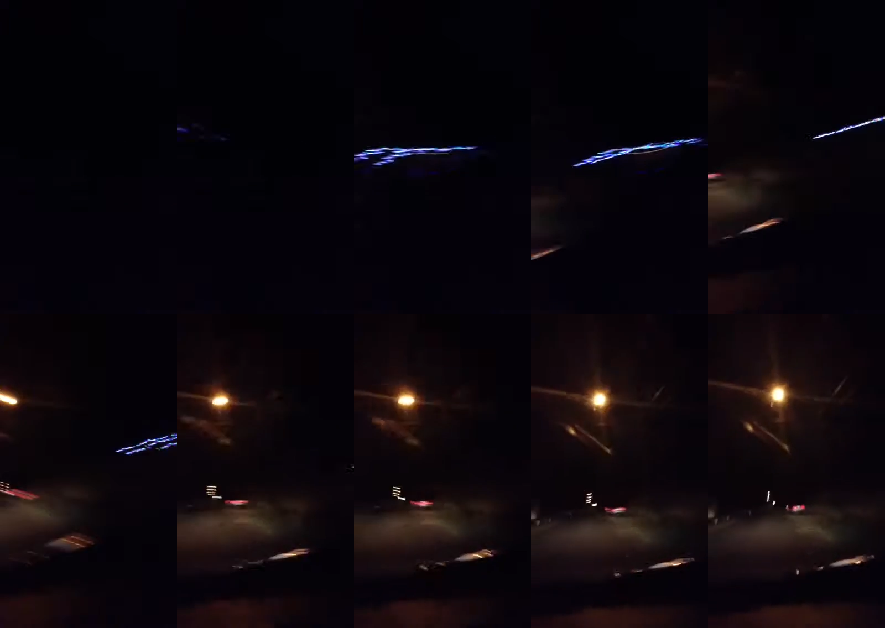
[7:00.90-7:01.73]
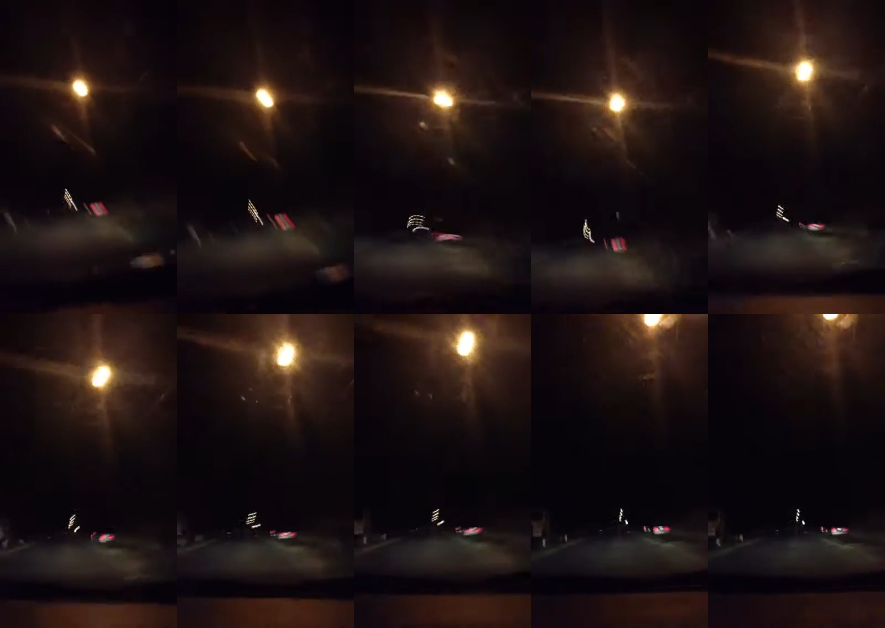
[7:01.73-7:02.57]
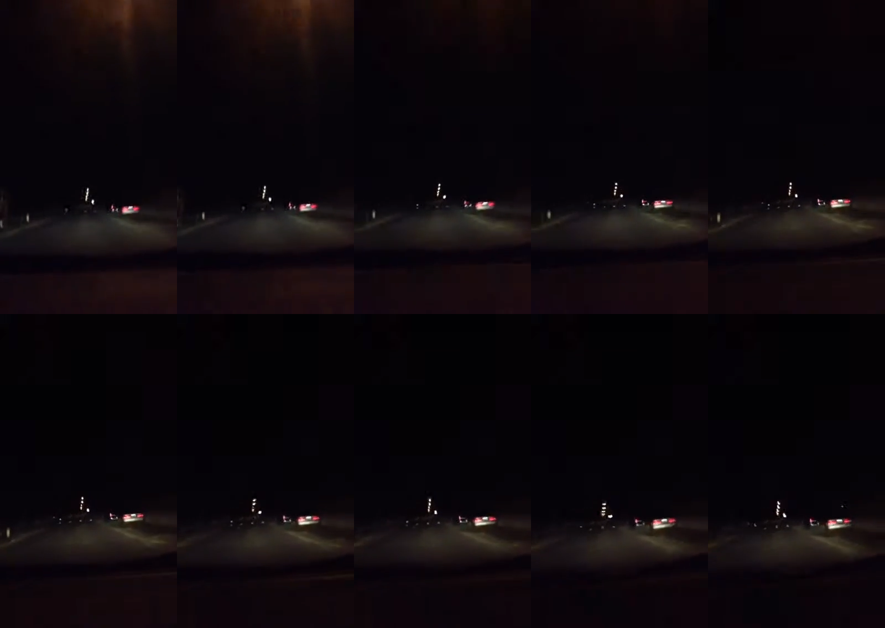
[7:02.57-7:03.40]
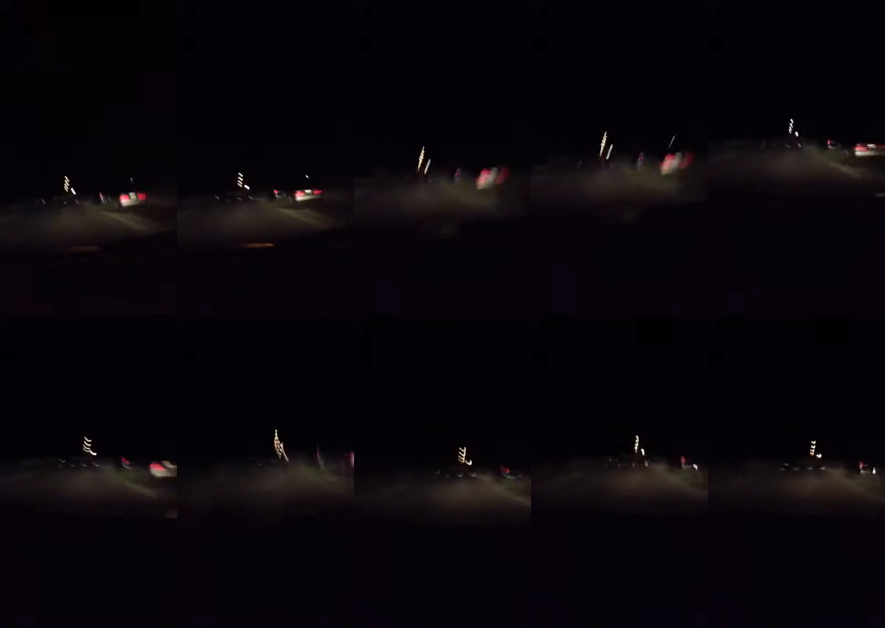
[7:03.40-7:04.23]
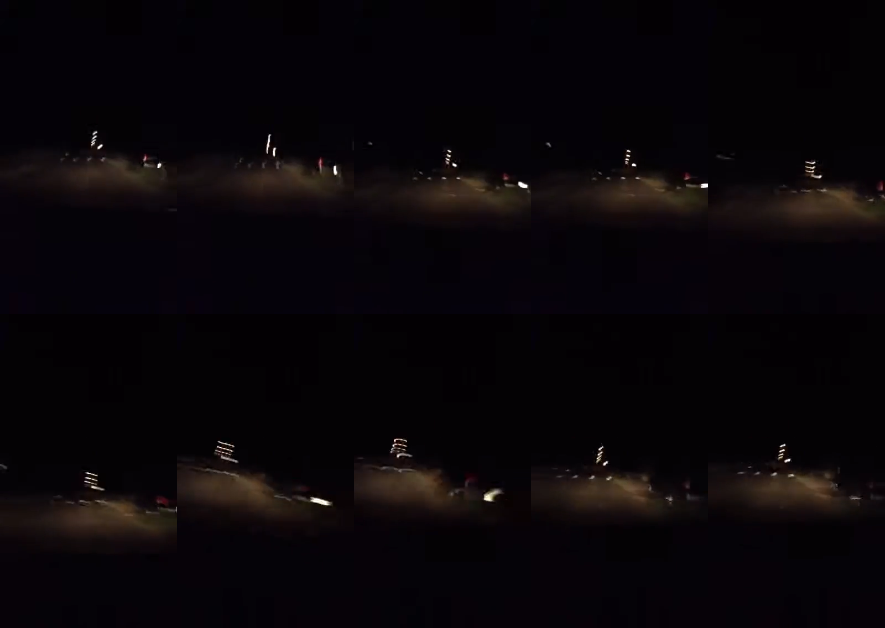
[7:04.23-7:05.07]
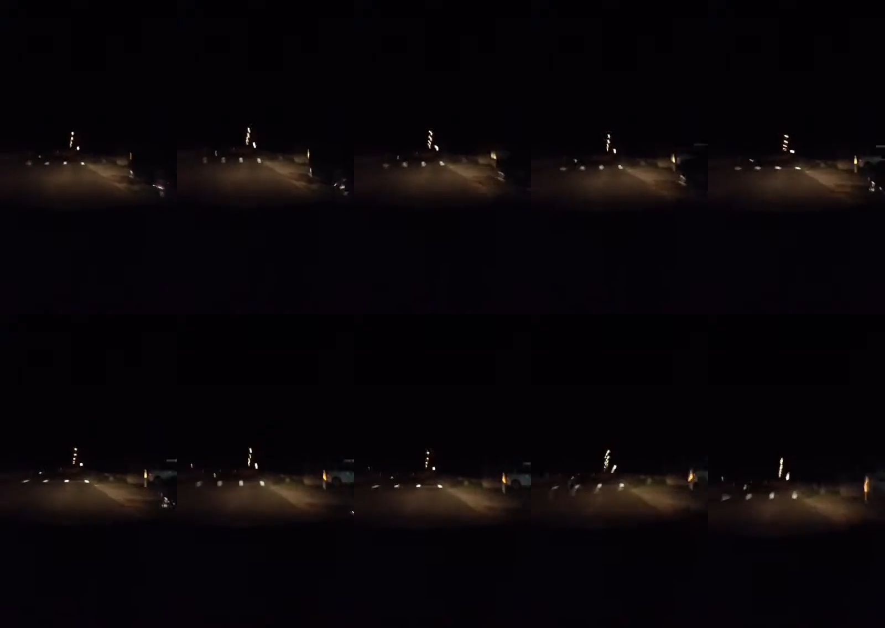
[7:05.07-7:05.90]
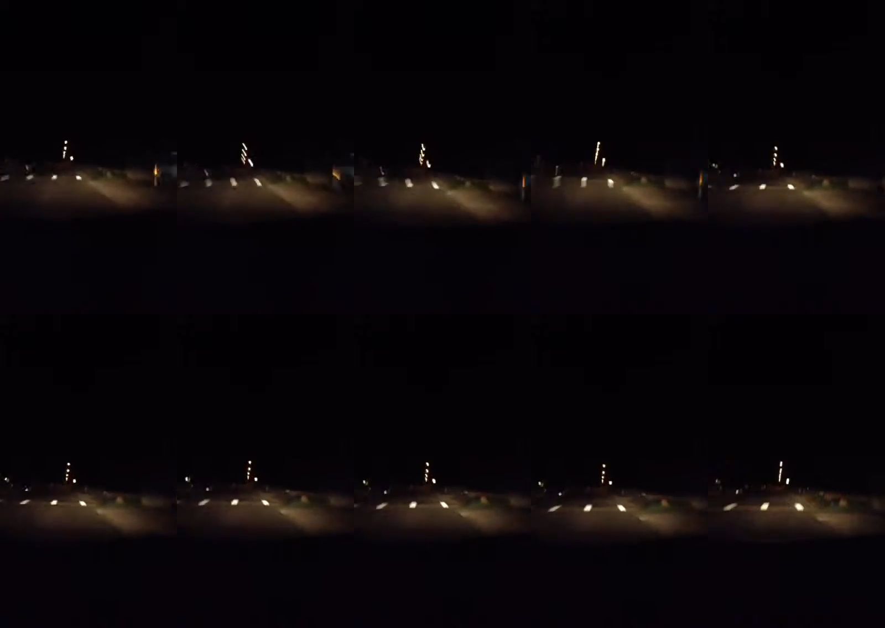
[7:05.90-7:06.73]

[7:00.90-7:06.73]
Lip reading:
Nobody's mouth can be seen.